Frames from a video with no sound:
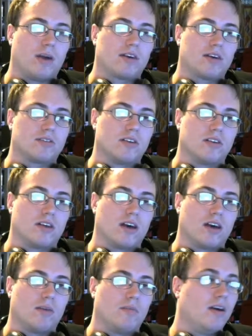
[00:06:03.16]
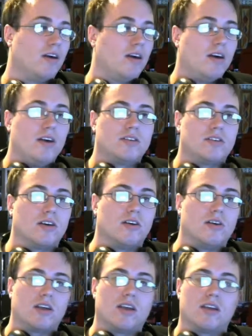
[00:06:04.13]
box all the time, so
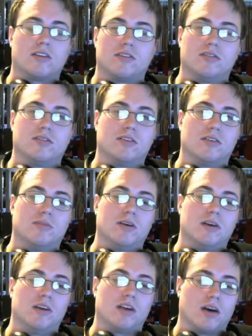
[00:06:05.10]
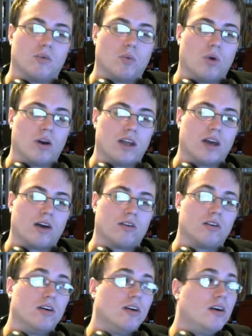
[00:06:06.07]
it gets a little bit worn down.